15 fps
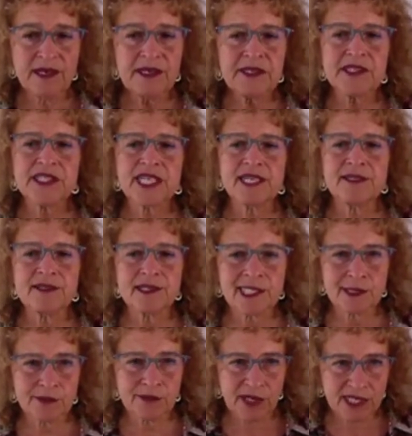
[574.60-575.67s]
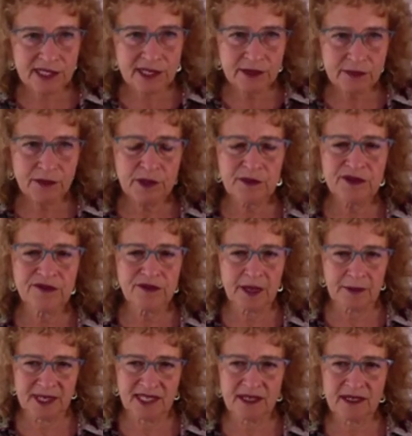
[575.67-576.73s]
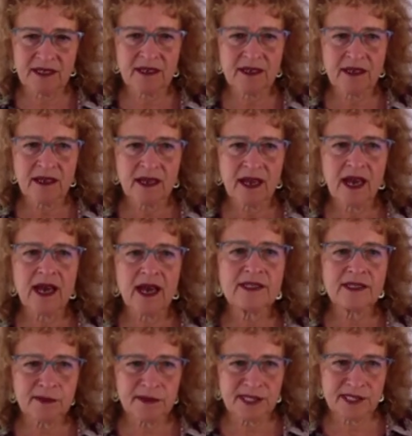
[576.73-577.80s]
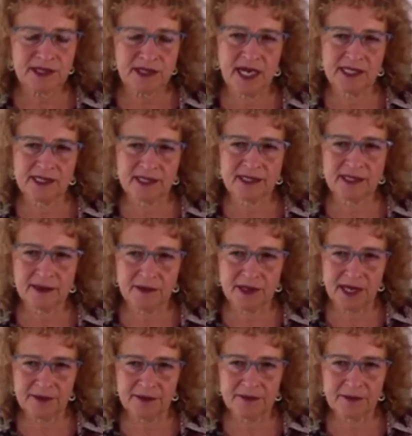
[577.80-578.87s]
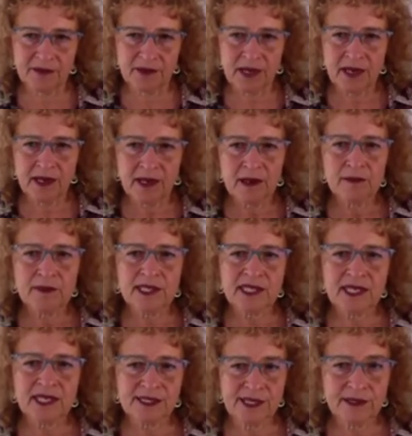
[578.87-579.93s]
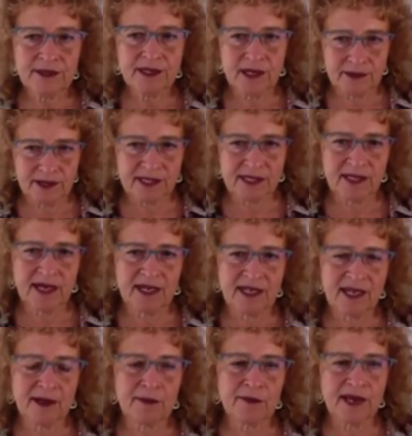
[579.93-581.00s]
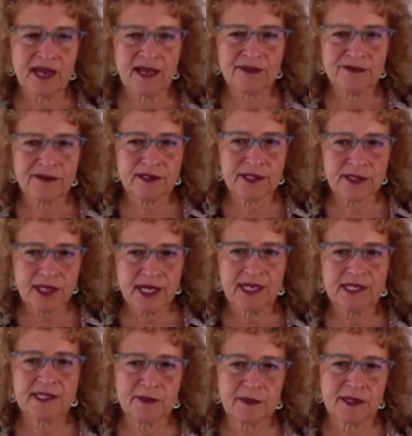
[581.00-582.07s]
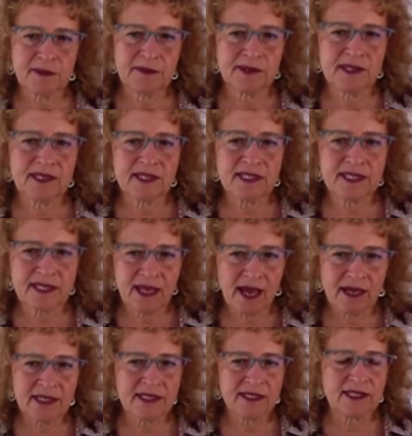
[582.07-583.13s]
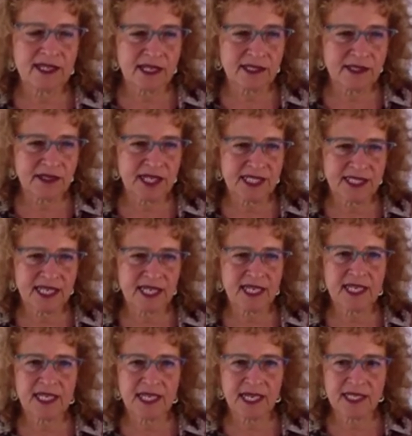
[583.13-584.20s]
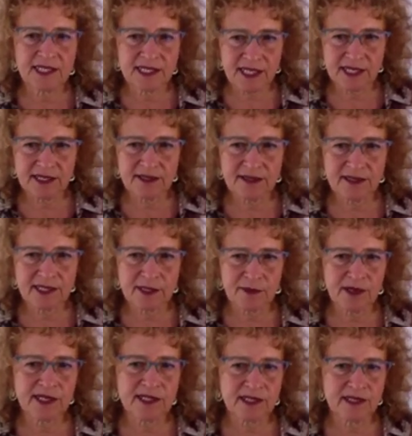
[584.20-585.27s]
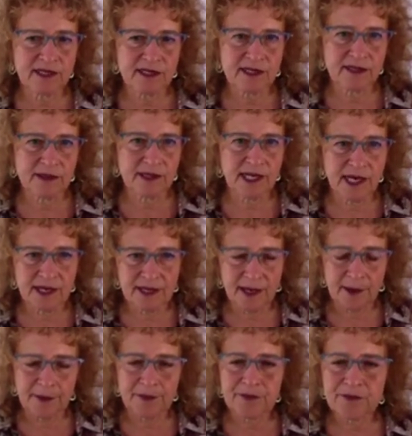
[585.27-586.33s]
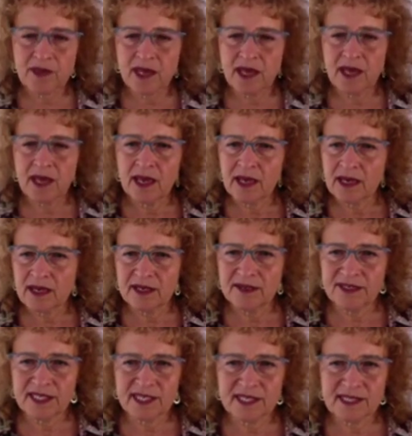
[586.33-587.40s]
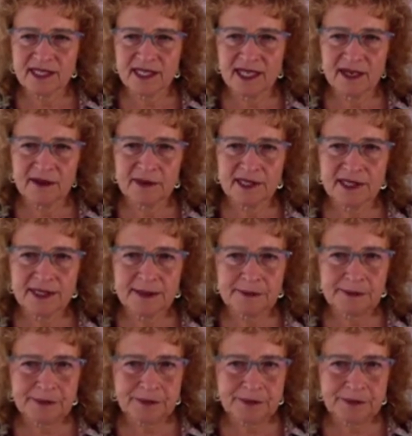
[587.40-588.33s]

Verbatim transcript: your gender expression will be feminine, and you'll be attracted to men. But they don't always line up. And for trans people, sex, gender identity, and gender expression don't line up. Can I have the next slide, please?